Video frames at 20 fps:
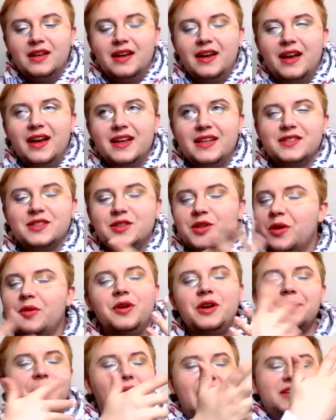And
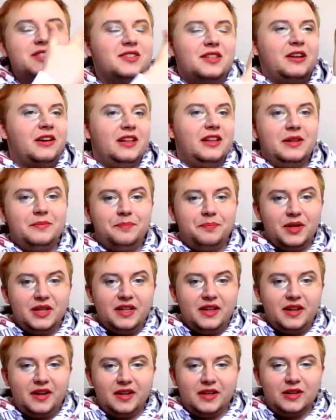going back to the
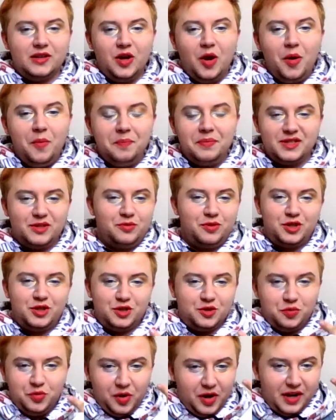political compass, which
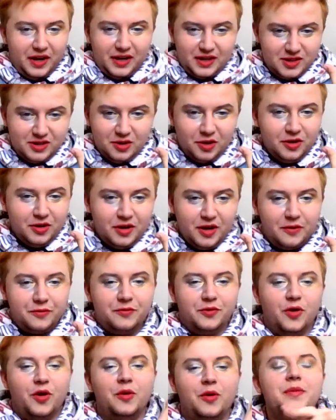is what I started
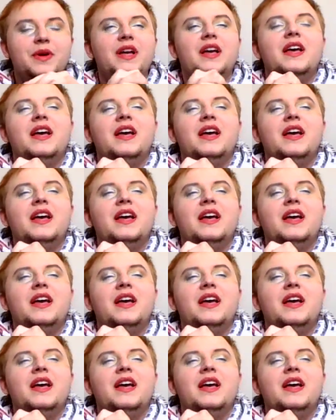from,